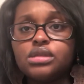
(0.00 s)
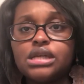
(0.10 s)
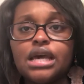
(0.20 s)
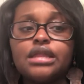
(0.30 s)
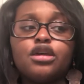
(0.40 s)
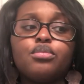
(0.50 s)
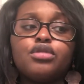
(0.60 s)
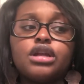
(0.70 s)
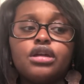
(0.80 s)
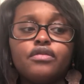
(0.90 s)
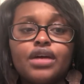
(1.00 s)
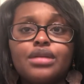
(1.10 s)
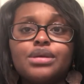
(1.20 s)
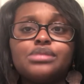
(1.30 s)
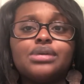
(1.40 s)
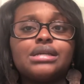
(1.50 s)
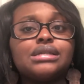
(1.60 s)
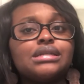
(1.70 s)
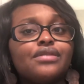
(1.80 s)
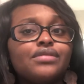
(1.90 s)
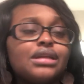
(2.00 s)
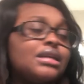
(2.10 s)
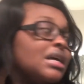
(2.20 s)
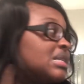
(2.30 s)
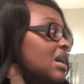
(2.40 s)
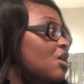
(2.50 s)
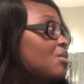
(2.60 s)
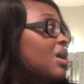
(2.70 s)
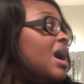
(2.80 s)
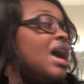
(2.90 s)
take their prenatal vitamins because it definitely does help.